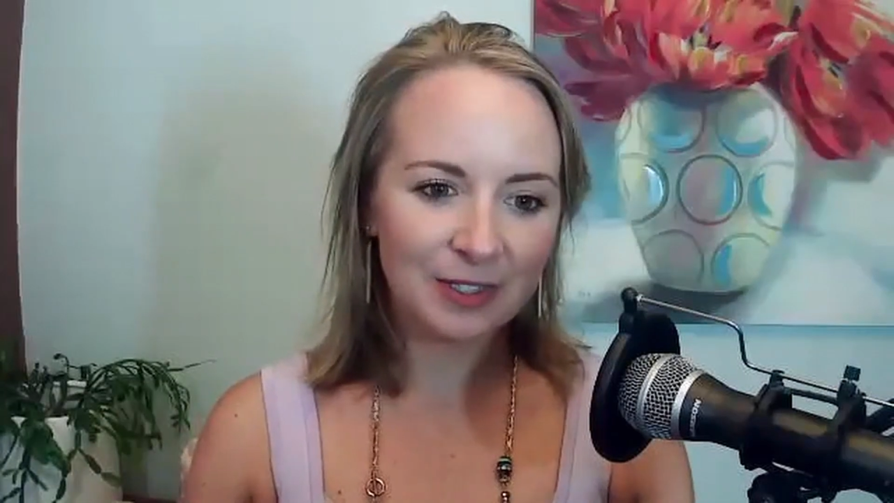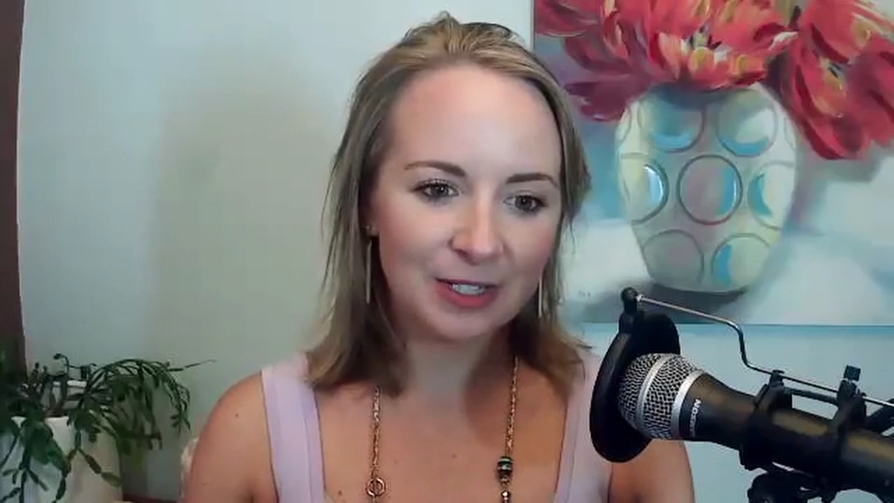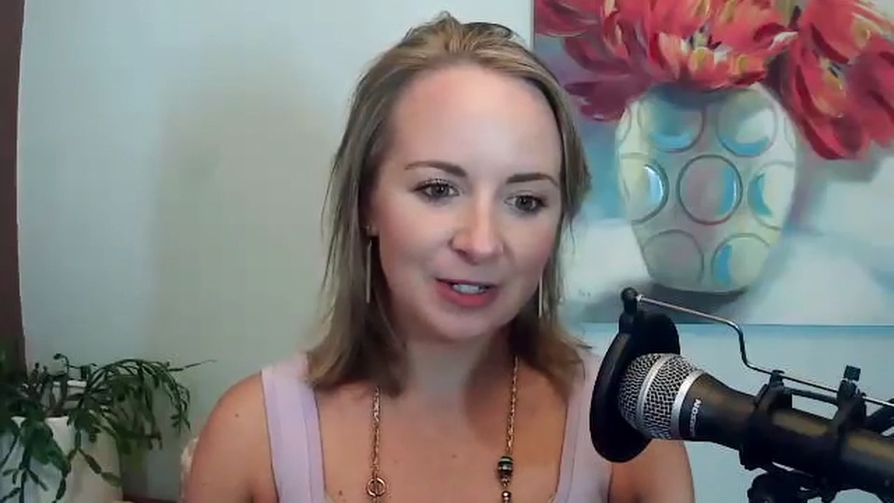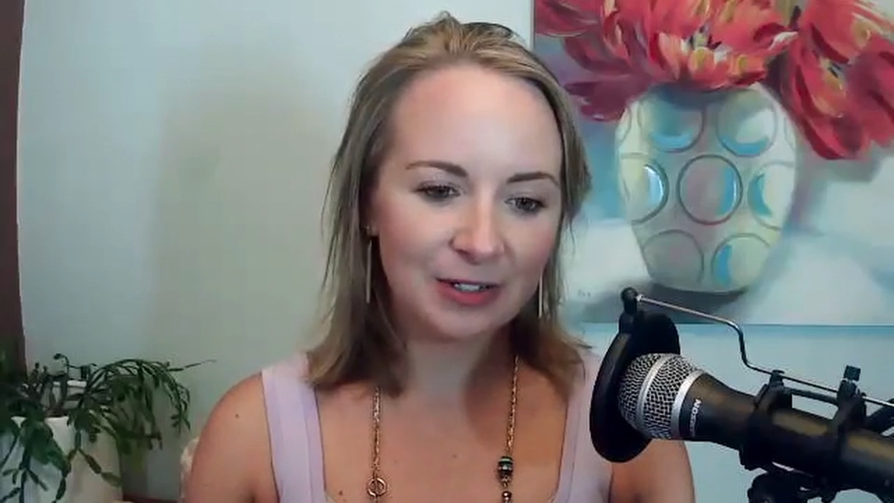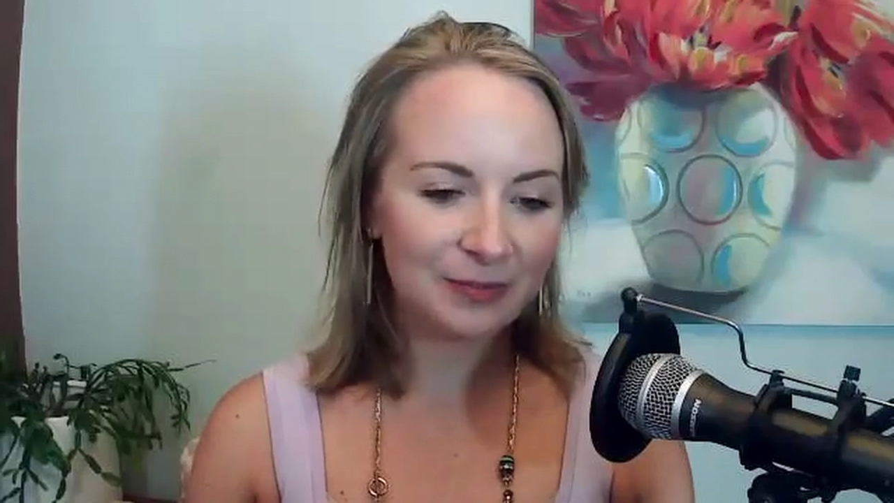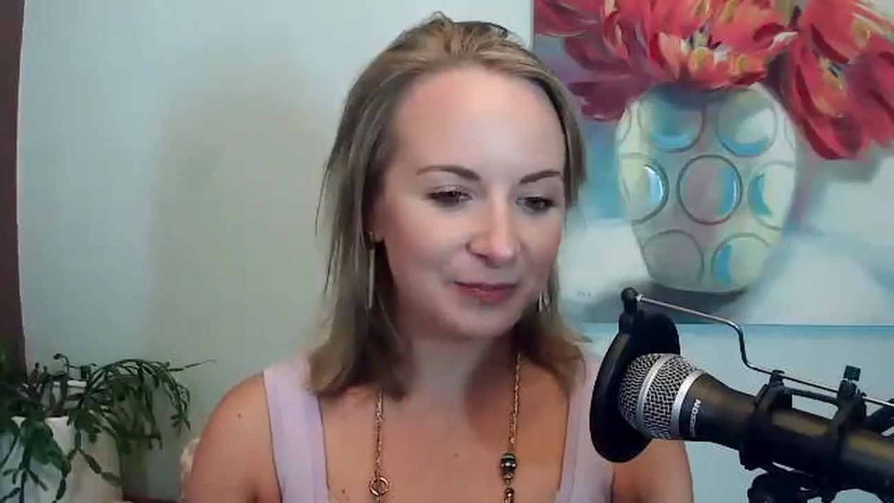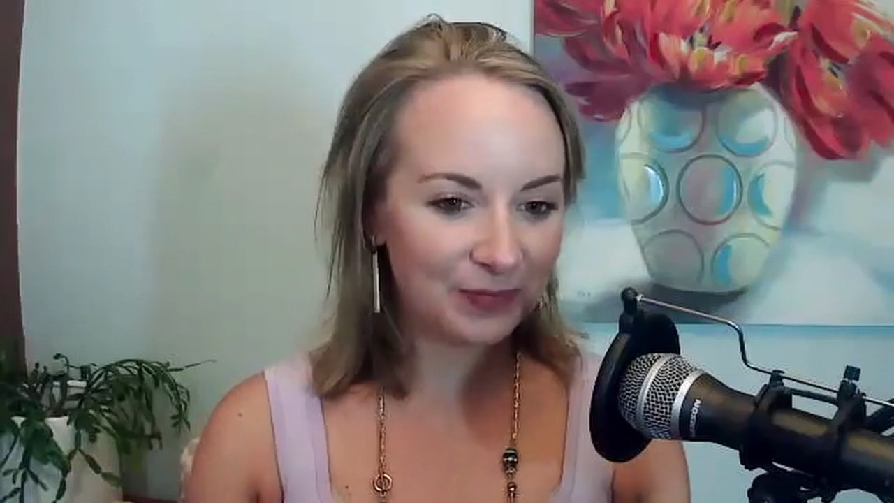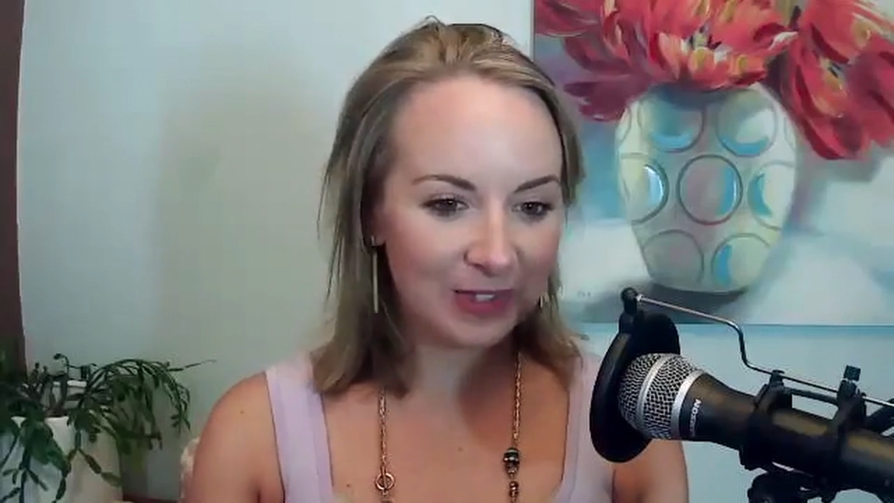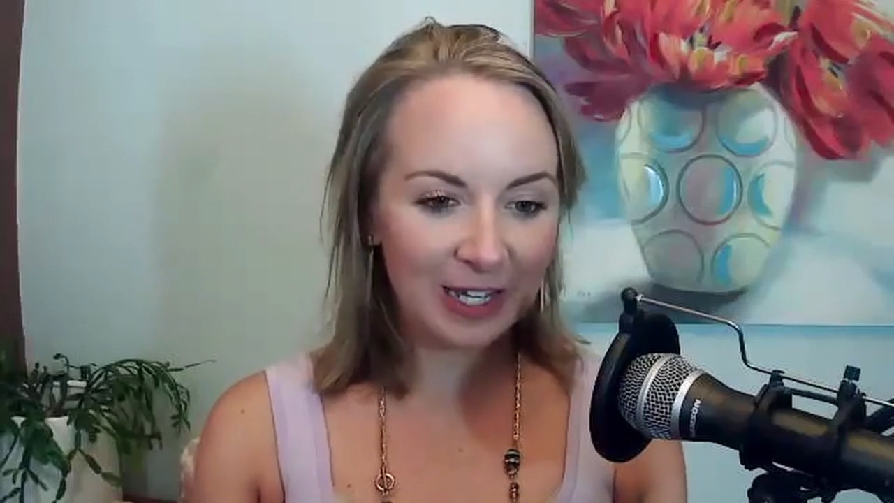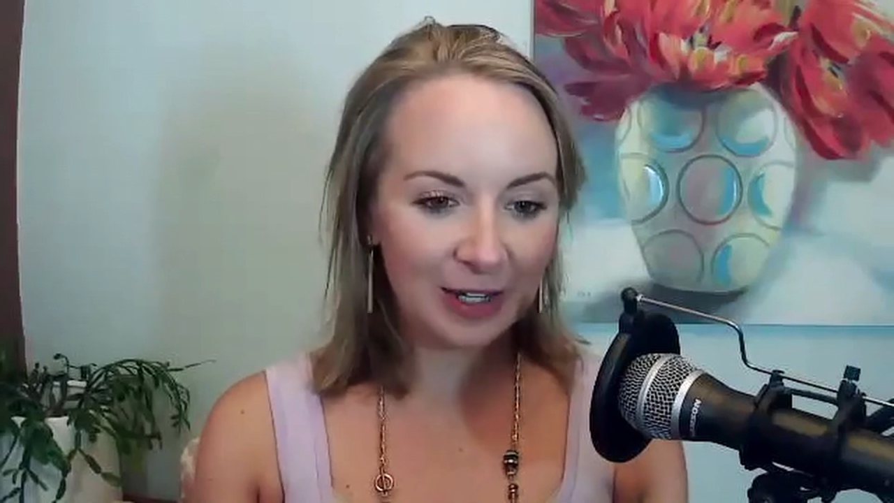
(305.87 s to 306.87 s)
So
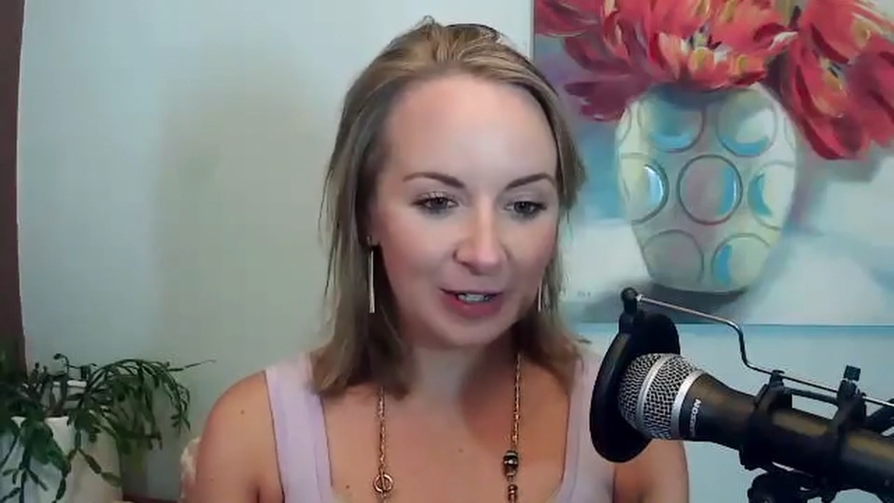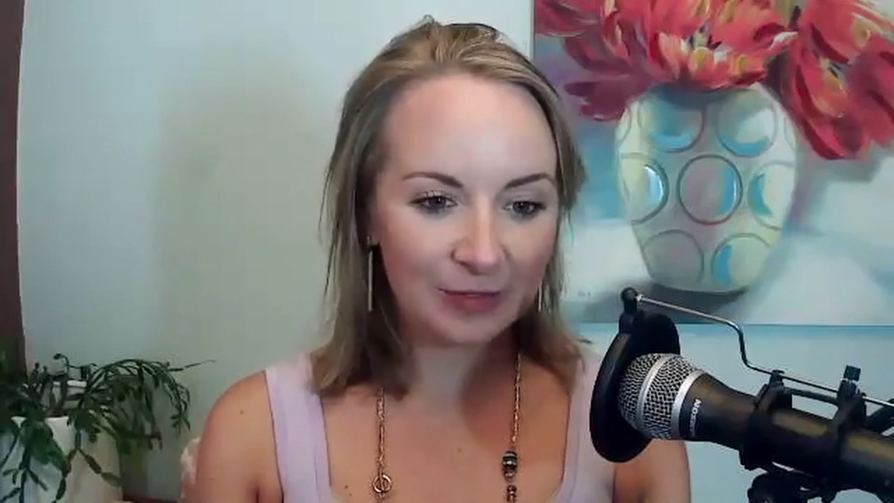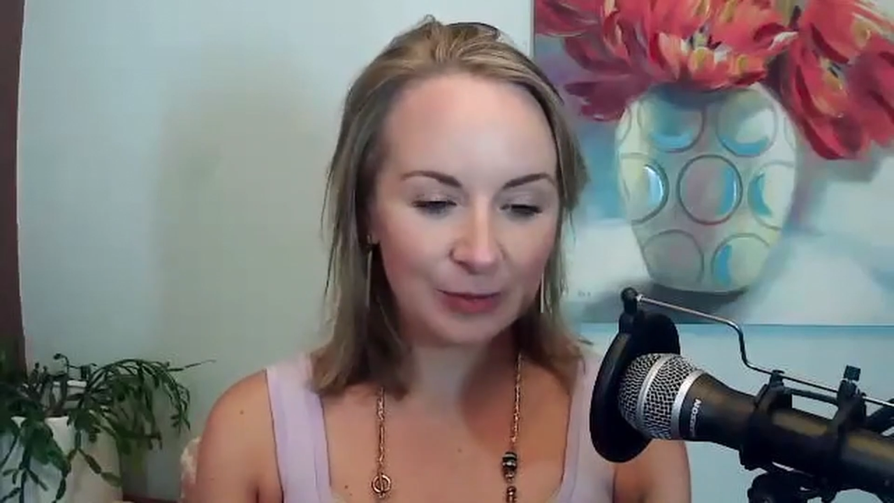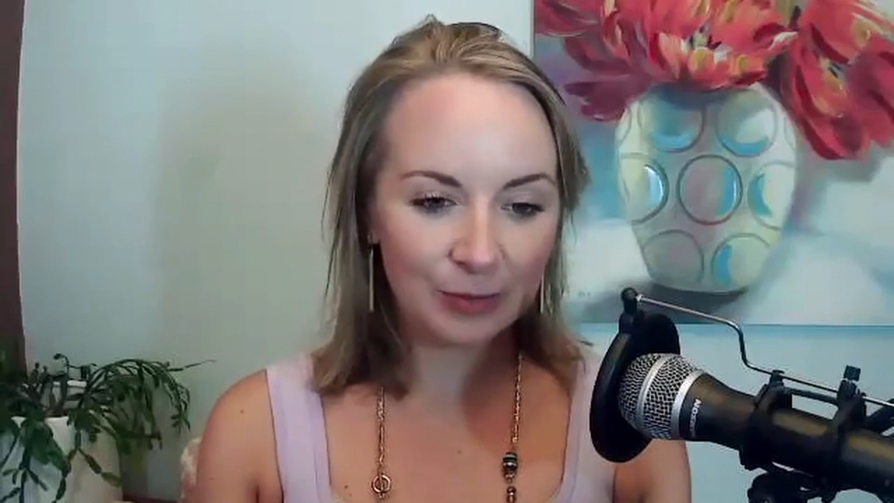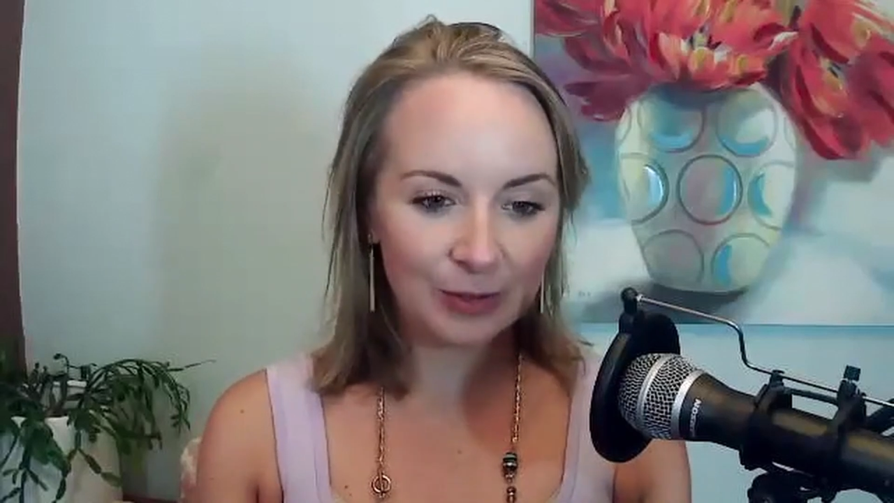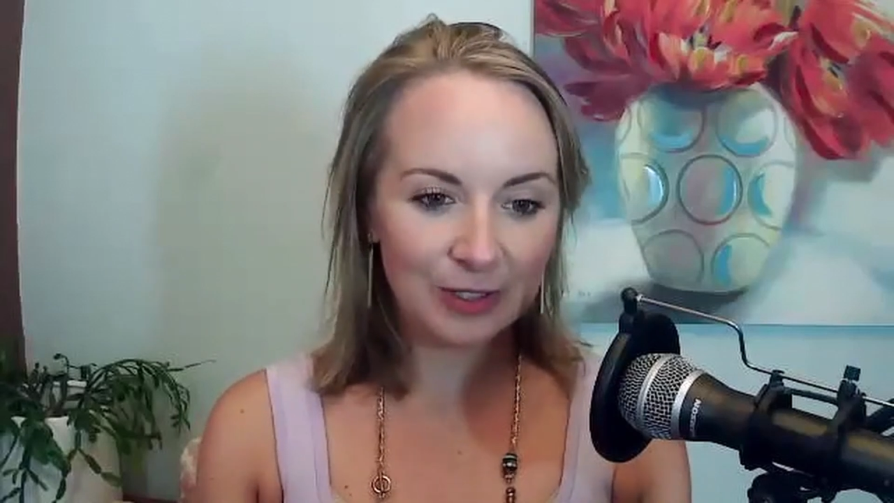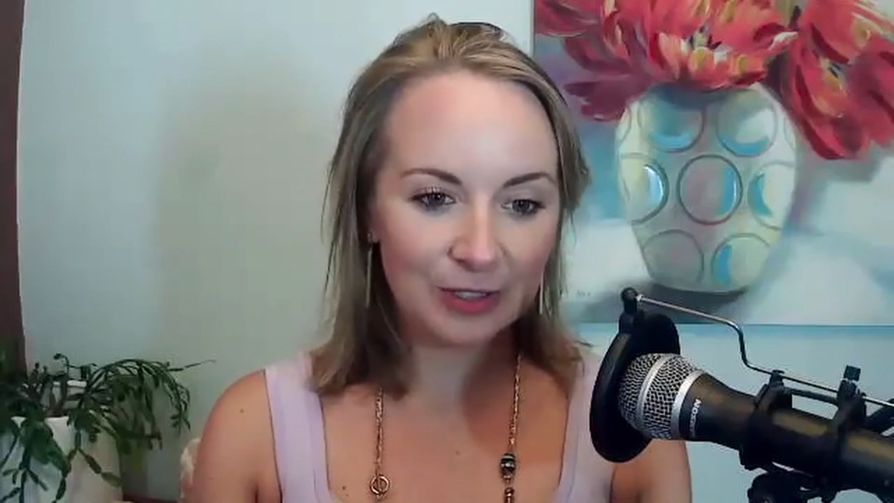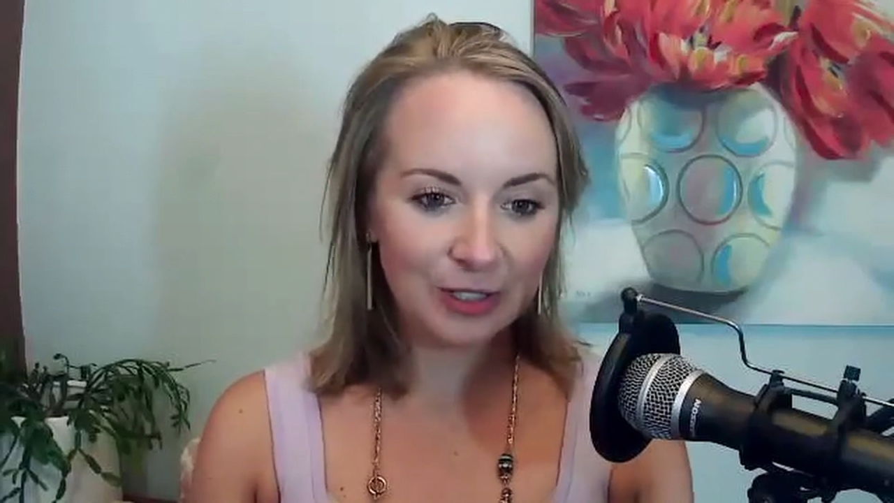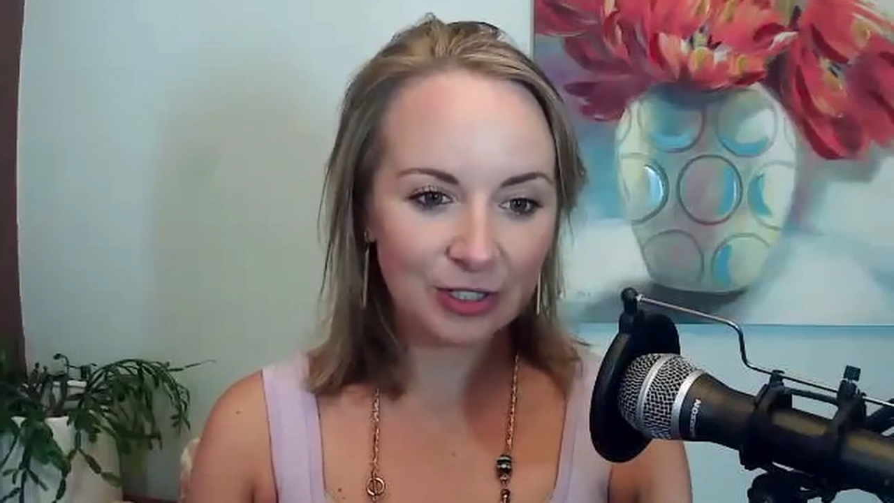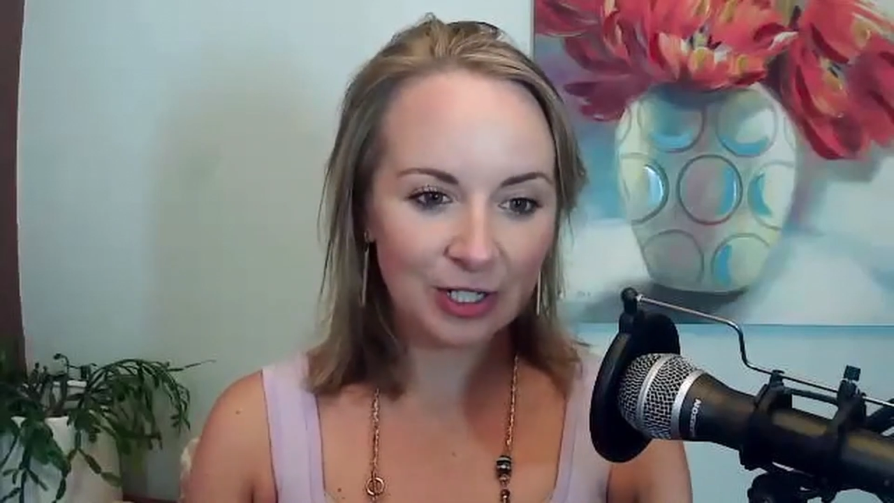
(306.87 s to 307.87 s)
Yeah, if you would
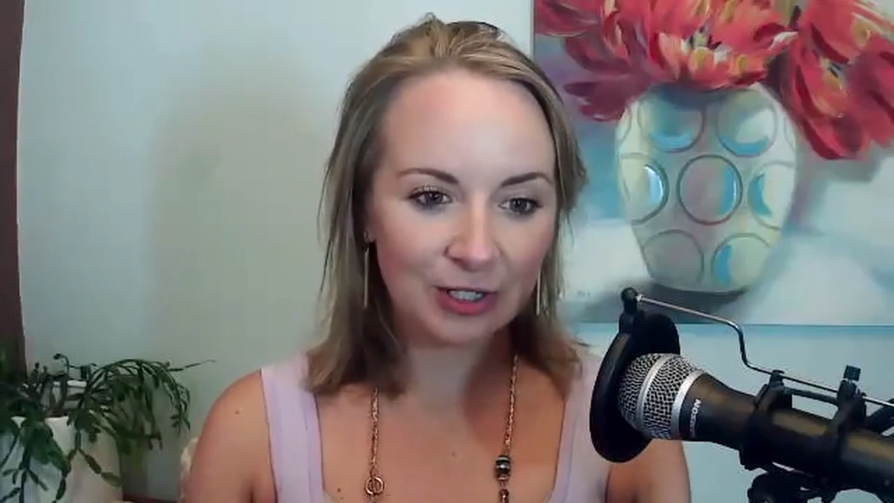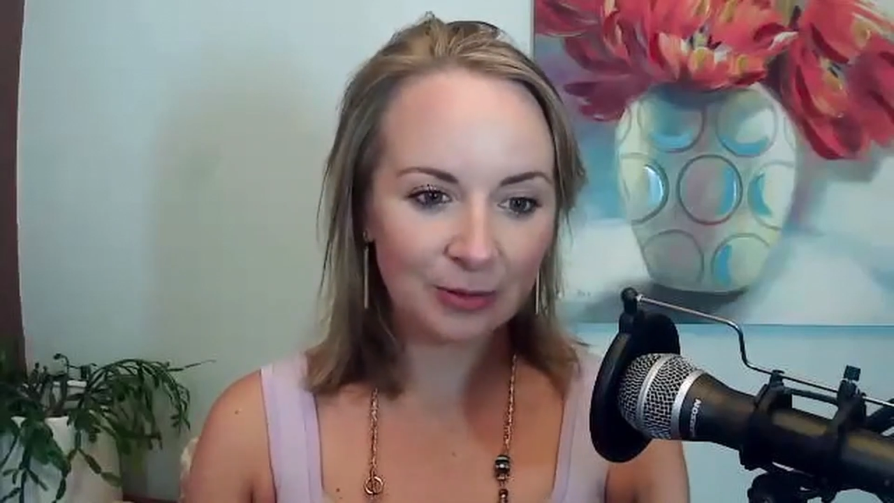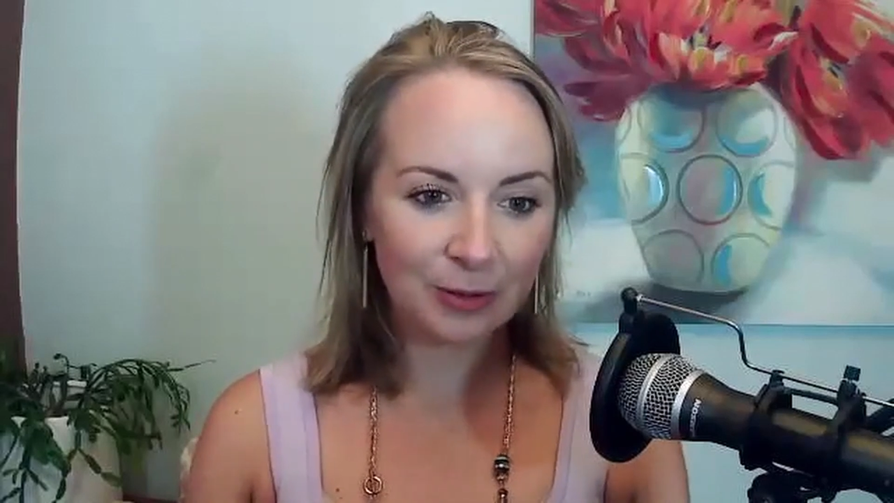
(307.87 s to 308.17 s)
just share